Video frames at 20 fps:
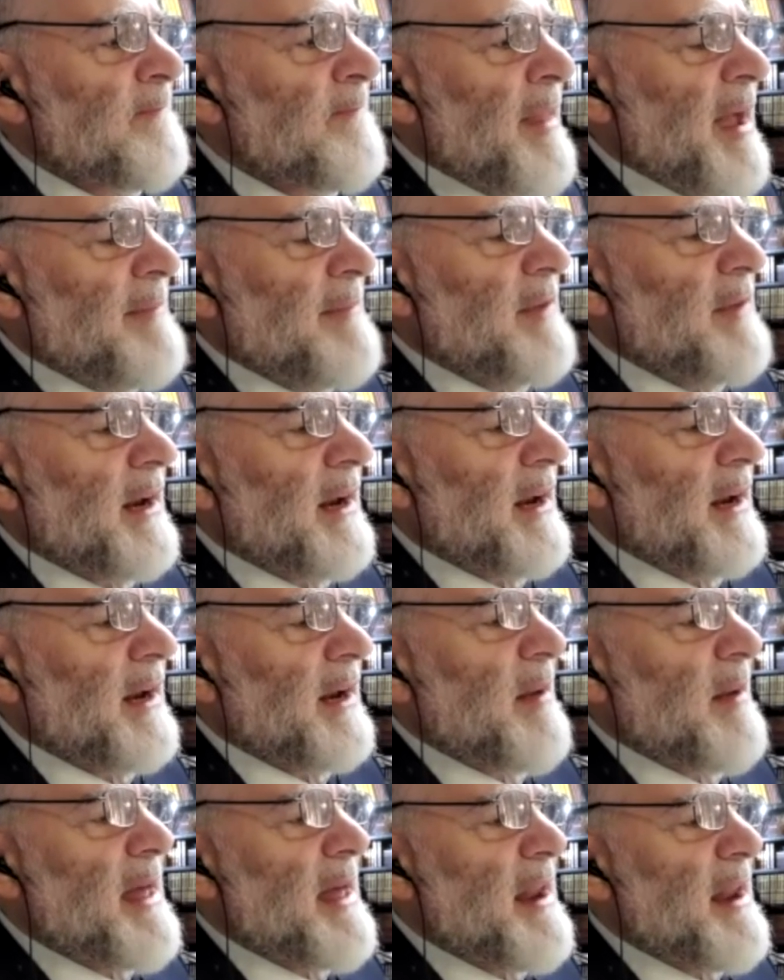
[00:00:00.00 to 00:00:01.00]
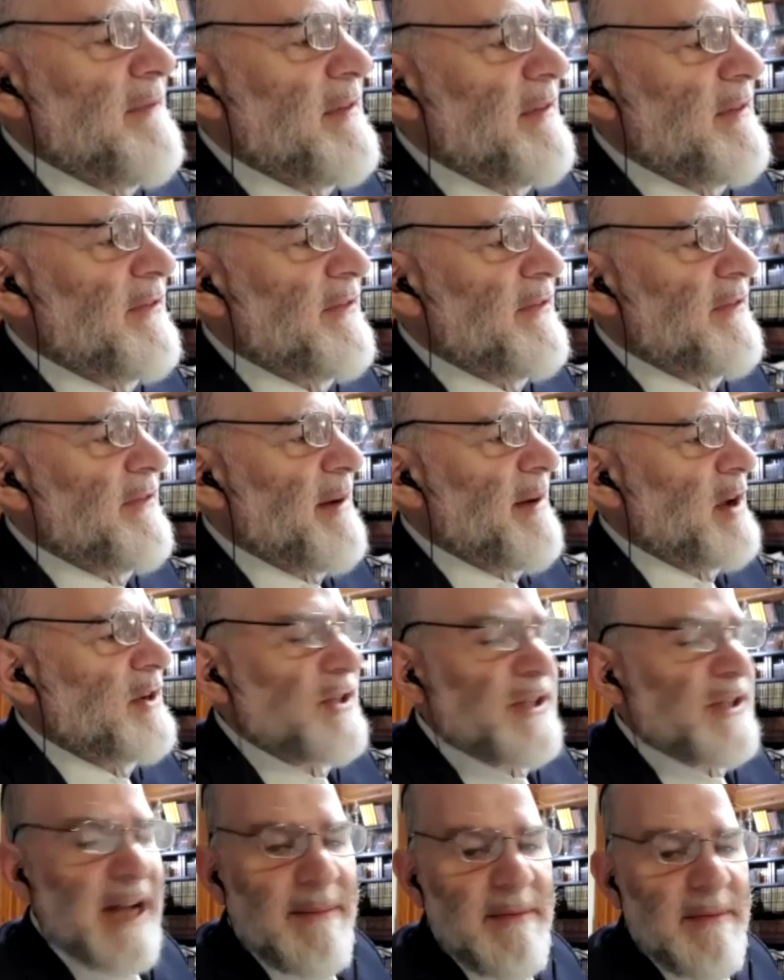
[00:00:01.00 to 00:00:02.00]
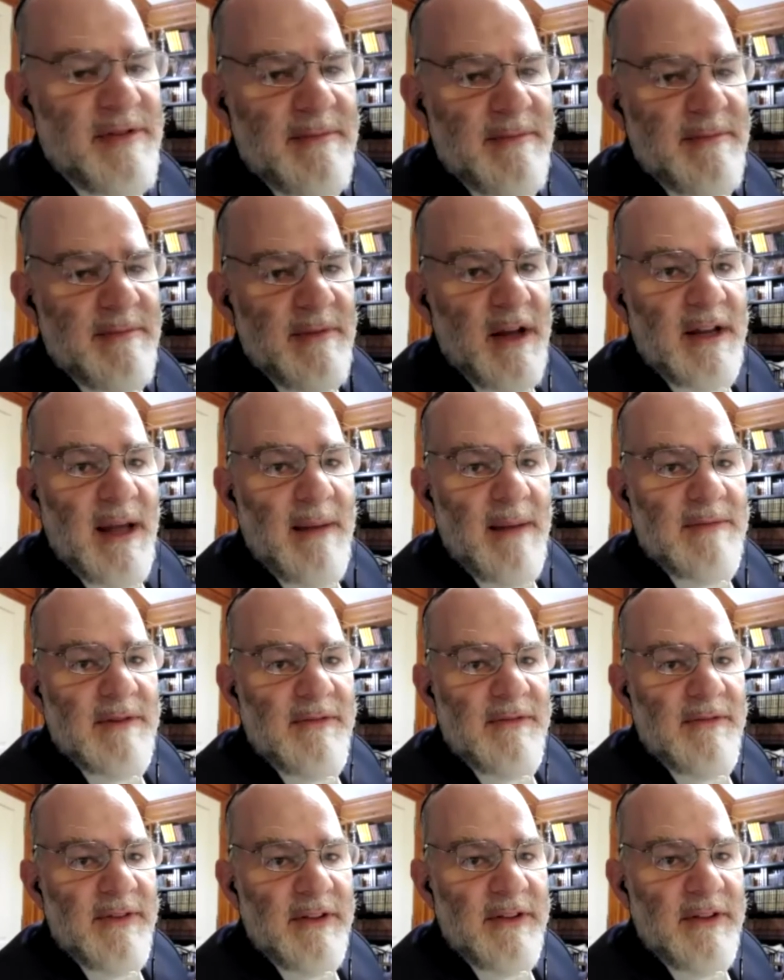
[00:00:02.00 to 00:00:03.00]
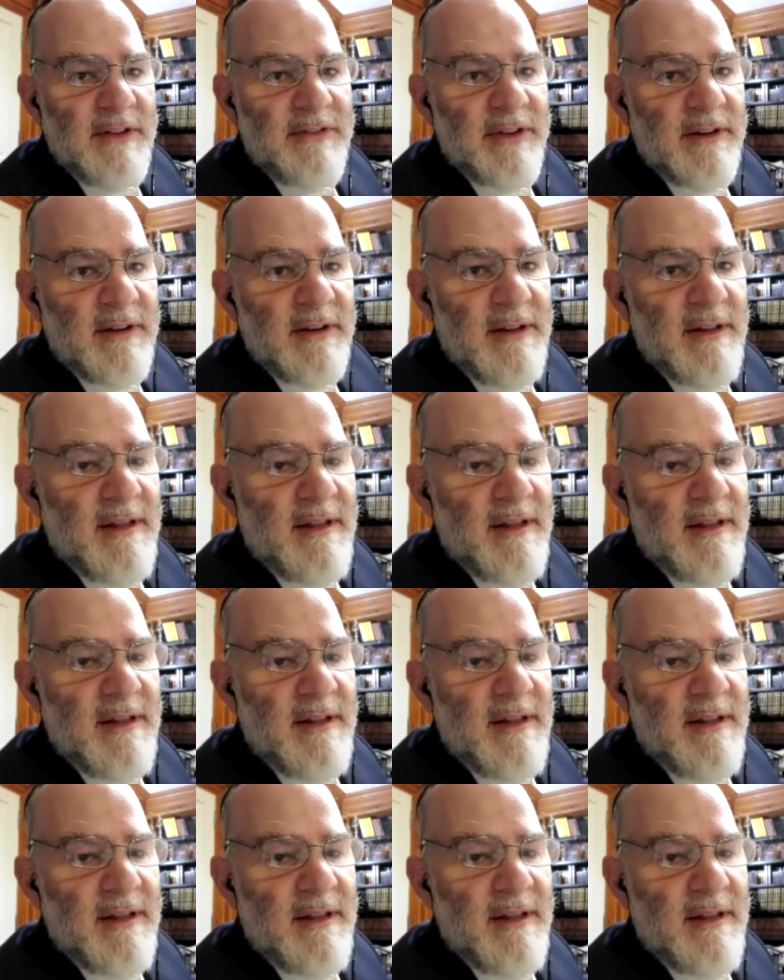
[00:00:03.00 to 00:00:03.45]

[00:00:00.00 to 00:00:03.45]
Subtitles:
I'm not going to get benefit from it on Shabbos. I'm not going to come to fix it.